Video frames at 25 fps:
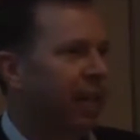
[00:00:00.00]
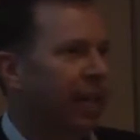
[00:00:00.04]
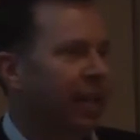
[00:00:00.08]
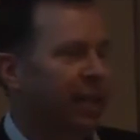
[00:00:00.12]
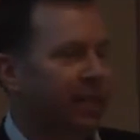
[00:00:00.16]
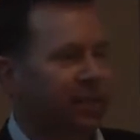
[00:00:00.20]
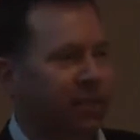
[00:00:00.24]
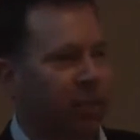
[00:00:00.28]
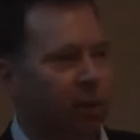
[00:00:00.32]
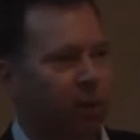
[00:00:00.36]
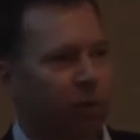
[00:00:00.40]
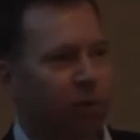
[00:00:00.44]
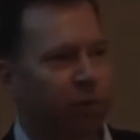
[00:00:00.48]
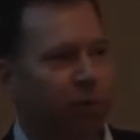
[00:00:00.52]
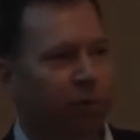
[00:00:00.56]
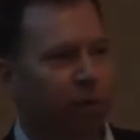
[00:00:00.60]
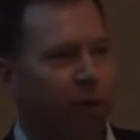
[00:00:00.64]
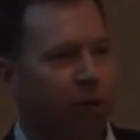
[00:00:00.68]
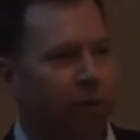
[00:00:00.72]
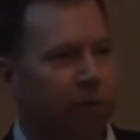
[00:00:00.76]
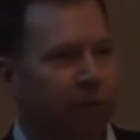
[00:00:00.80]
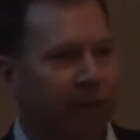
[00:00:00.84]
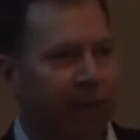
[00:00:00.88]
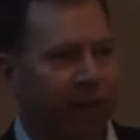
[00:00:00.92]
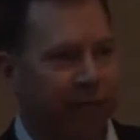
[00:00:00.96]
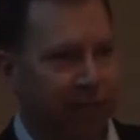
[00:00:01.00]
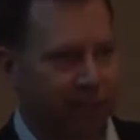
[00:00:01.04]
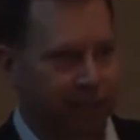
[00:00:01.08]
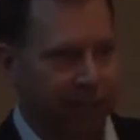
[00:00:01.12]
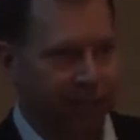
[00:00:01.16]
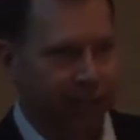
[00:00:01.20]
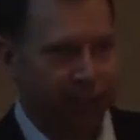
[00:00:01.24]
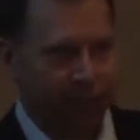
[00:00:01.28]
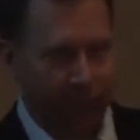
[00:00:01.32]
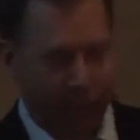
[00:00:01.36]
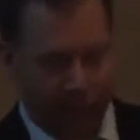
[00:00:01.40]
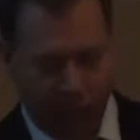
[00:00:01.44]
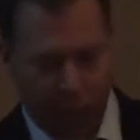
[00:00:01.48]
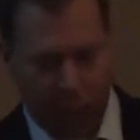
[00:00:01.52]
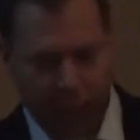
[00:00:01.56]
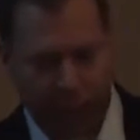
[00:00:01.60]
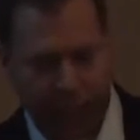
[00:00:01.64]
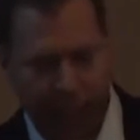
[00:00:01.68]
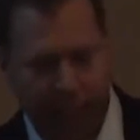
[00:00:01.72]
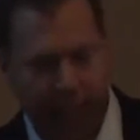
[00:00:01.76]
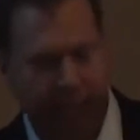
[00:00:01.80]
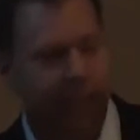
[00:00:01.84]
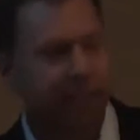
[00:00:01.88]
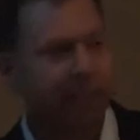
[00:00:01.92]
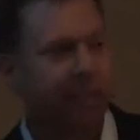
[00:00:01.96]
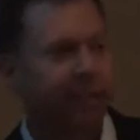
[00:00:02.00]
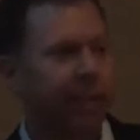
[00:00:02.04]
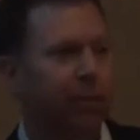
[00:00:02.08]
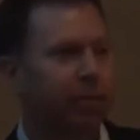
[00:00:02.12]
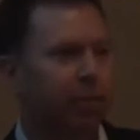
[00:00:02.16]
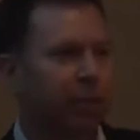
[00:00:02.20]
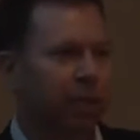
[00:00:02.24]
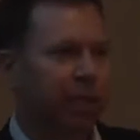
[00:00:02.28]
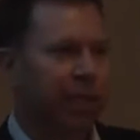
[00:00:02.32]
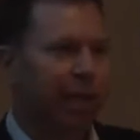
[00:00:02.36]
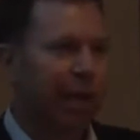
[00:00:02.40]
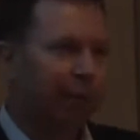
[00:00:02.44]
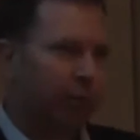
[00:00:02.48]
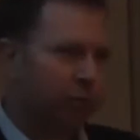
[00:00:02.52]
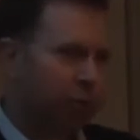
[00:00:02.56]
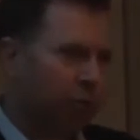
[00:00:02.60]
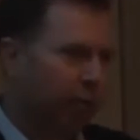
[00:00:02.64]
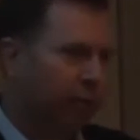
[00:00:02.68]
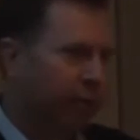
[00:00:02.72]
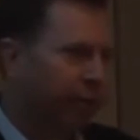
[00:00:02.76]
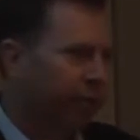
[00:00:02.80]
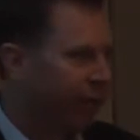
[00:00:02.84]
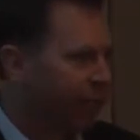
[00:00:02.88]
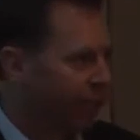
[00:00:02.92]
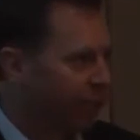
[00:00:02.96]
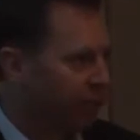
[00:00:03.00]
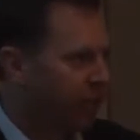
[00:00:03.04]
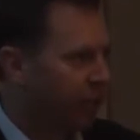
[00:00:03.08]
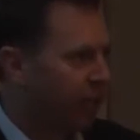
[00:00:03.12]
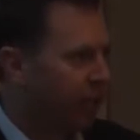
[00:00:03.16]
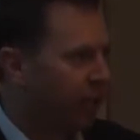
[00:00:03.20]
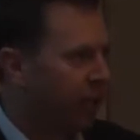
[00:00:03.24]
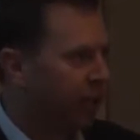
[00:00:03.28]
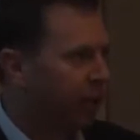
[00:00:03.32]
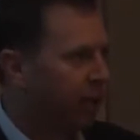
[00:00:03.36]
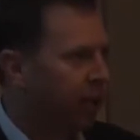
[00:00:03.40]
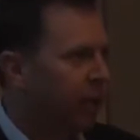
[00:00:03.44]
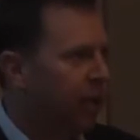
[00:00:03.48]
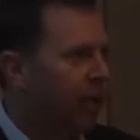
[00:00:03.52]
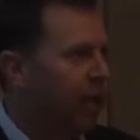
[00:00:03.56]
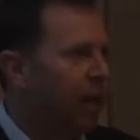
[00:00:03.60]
And so if Kofax, they thought could read it easily, well then that was where we were going to start.